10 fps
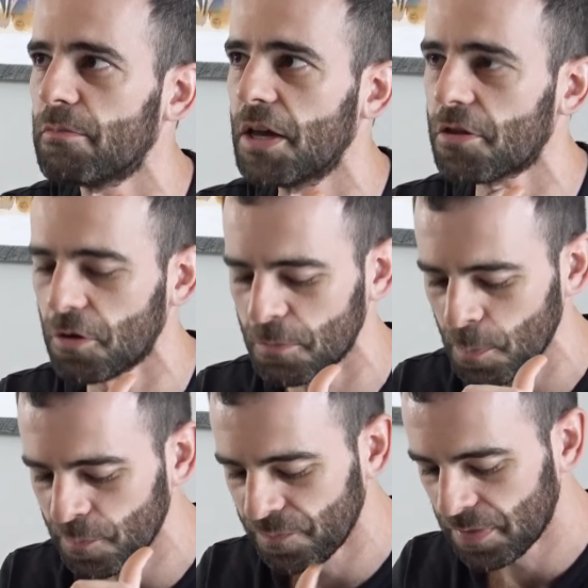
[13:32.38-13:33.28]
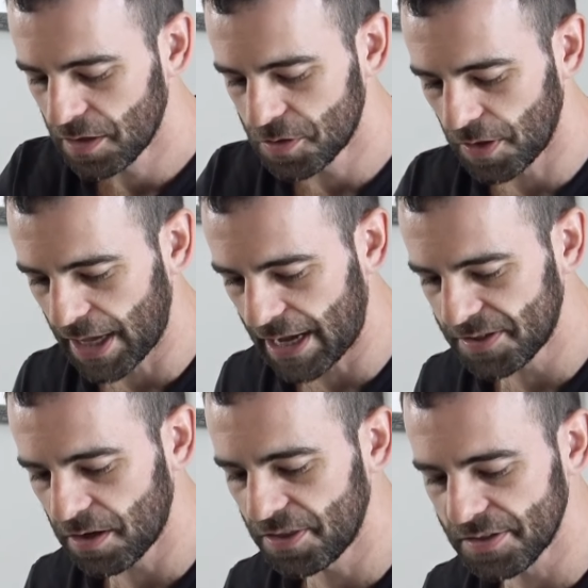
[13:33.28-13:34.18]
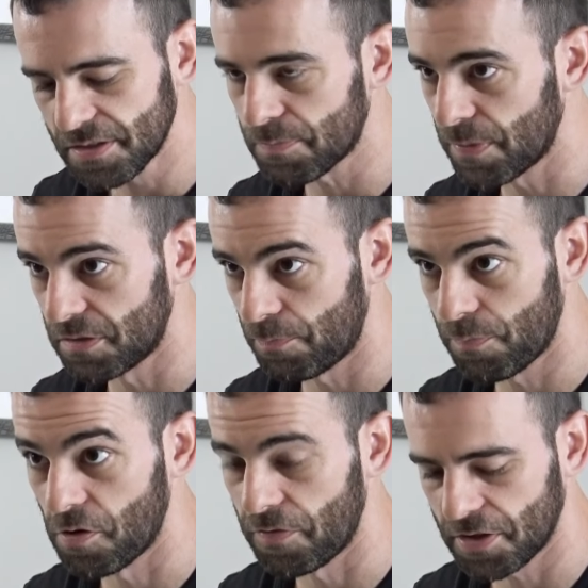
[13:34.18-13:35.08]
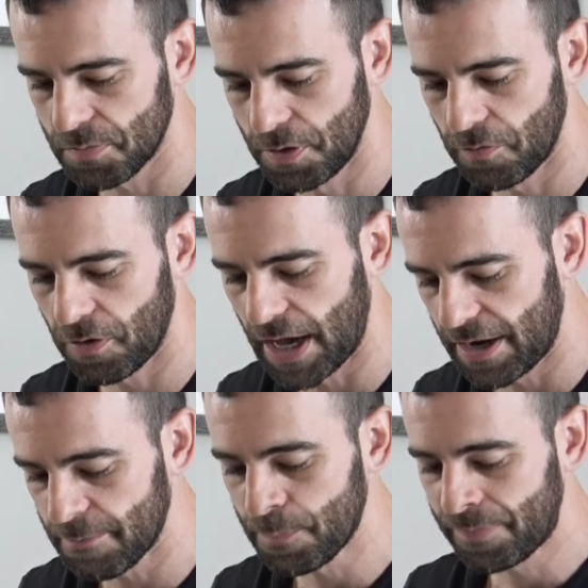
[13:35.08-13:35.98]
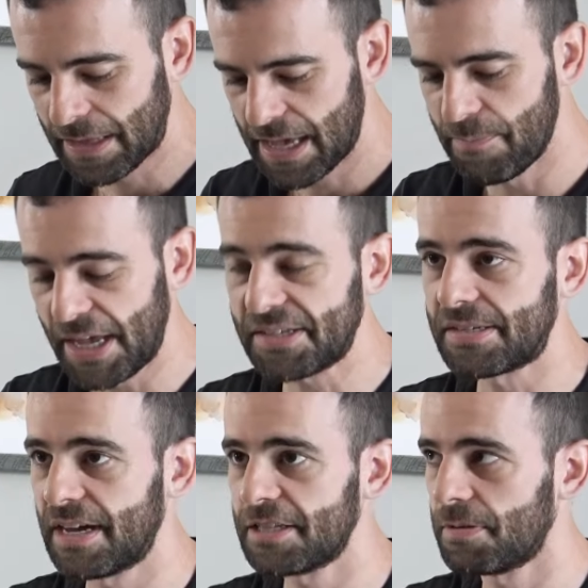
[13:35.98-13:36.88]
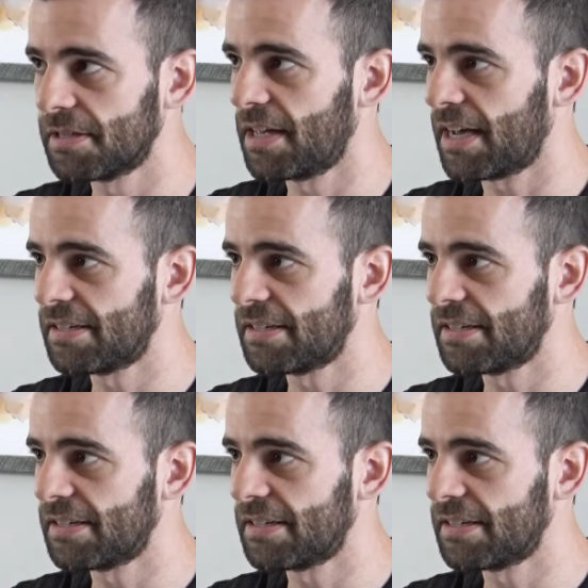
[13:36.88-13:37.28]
my throat. So the acid on this is perfect, it's beautiful. And it makes sense because like I